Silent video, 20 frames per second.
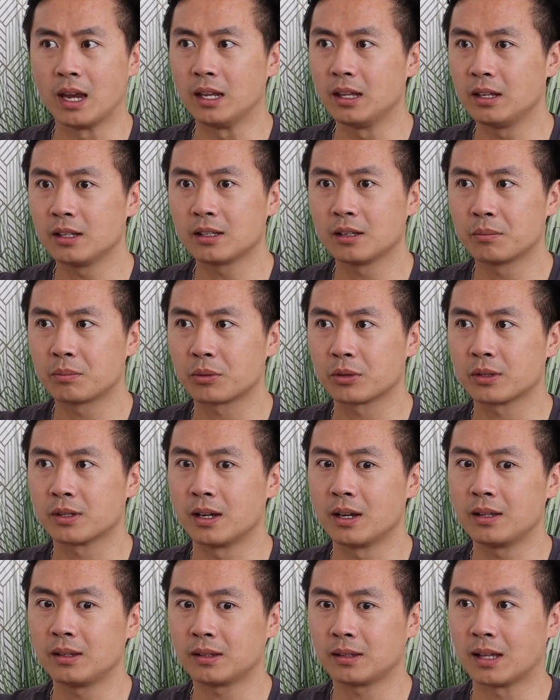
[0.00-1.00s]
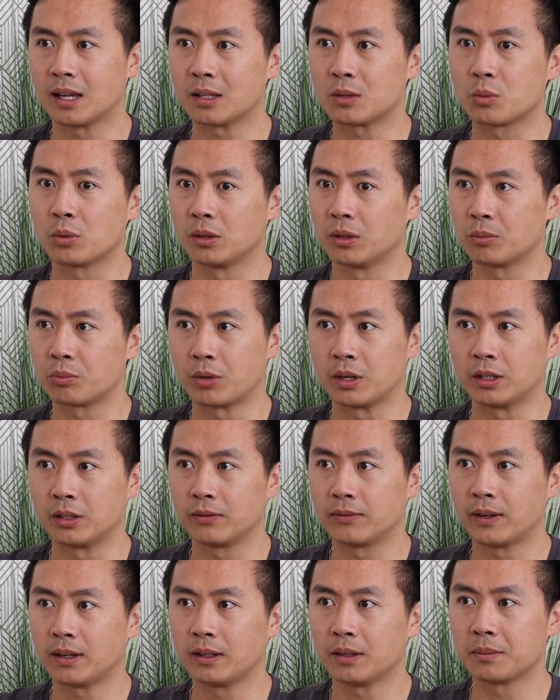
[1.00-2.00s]
80 some percent, that's where the brain
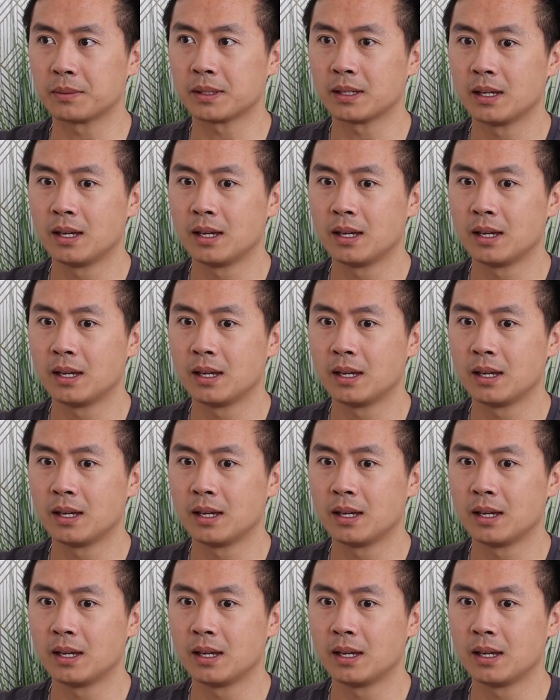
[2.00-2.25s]
develops.